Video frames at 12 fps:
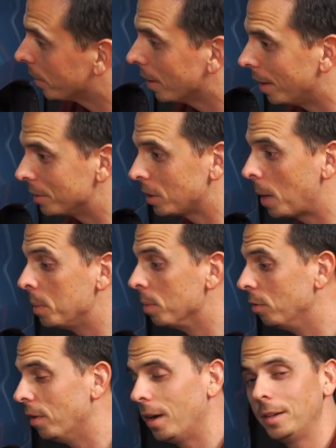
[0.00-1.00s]
It's time to
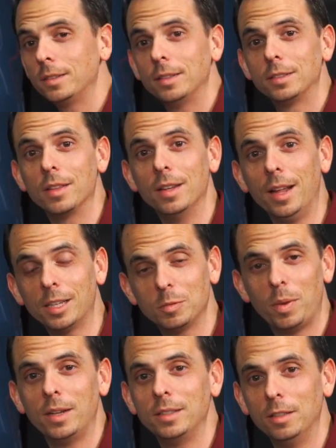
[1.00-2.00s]
move on to the next
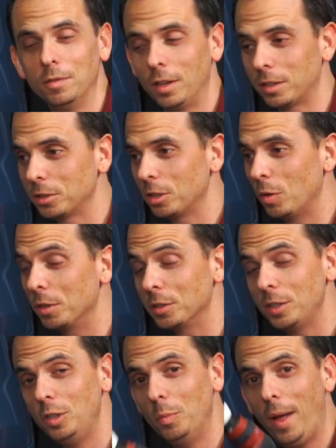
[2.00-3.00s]
paint defect, so I'll
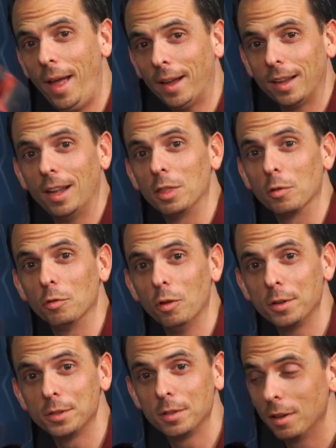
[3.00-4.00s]
see you back at the
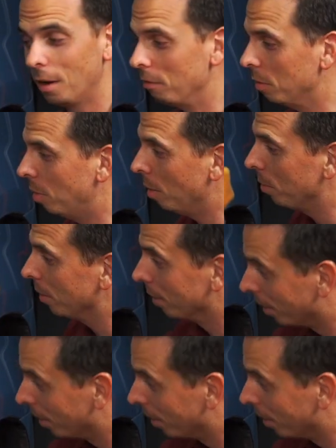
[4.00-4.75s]
front of the bumper.